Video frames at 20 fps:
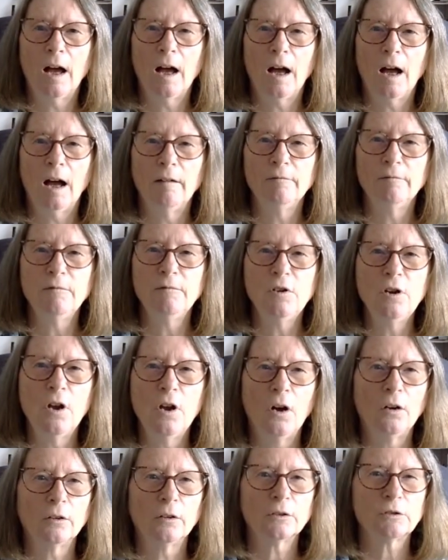I've
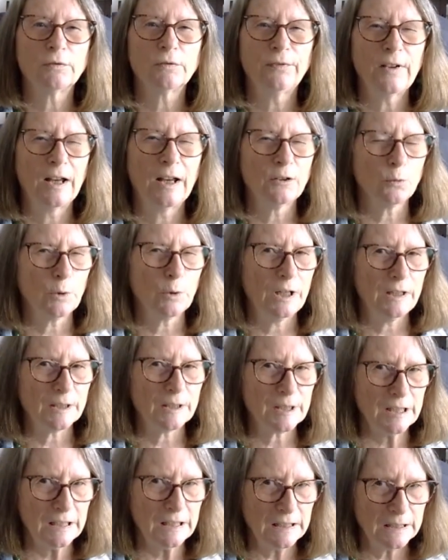not found a way
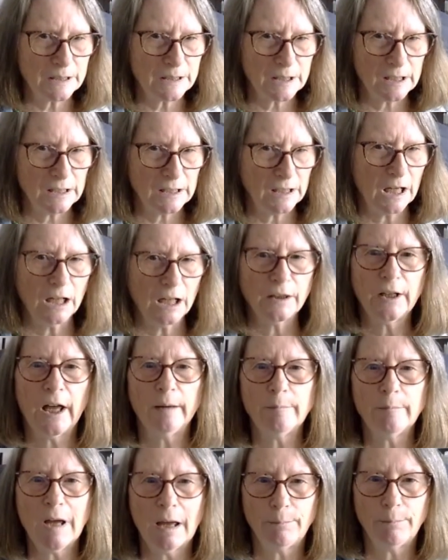that's easy and that
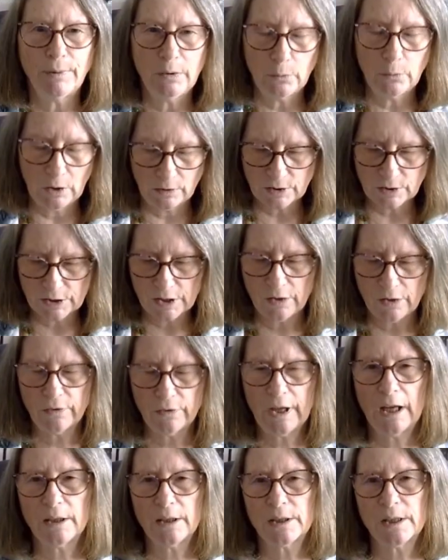I'm happy with, so
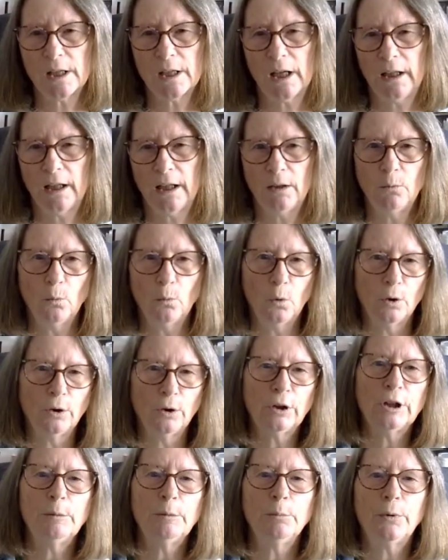that's again
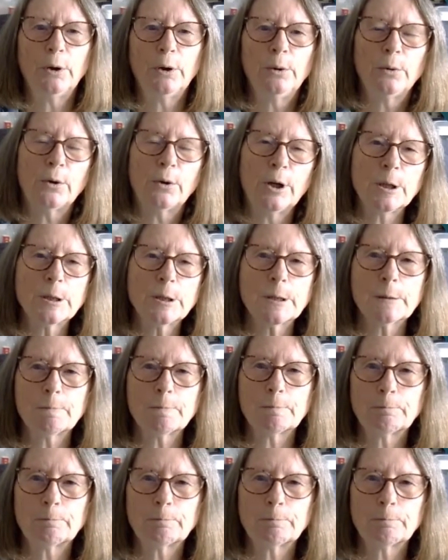work in progress.